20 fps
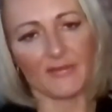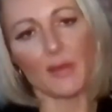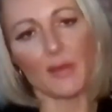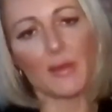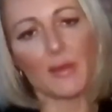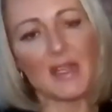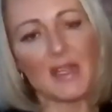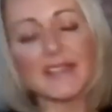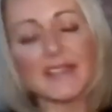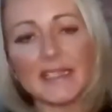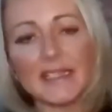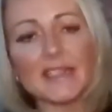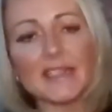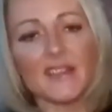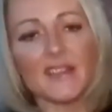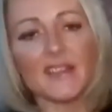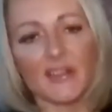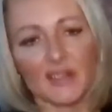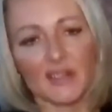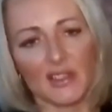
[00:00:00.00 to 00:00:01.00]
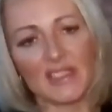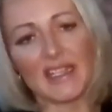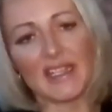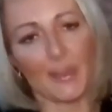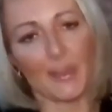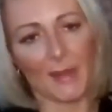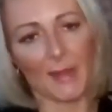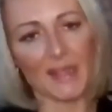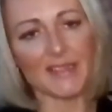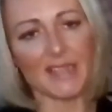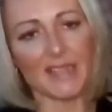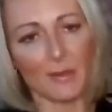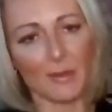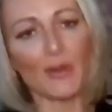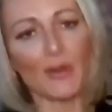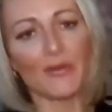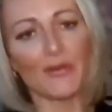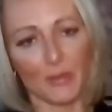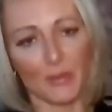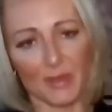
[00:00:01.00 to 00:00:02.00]
For me, it's easier to take a bit of time
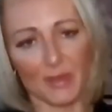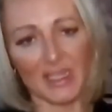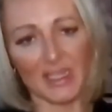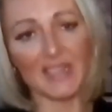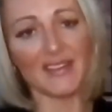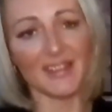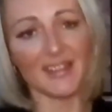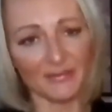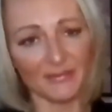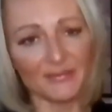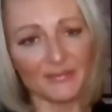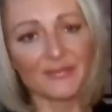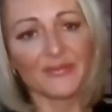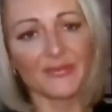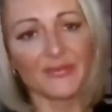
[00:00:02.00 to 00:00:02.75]
out for breathing.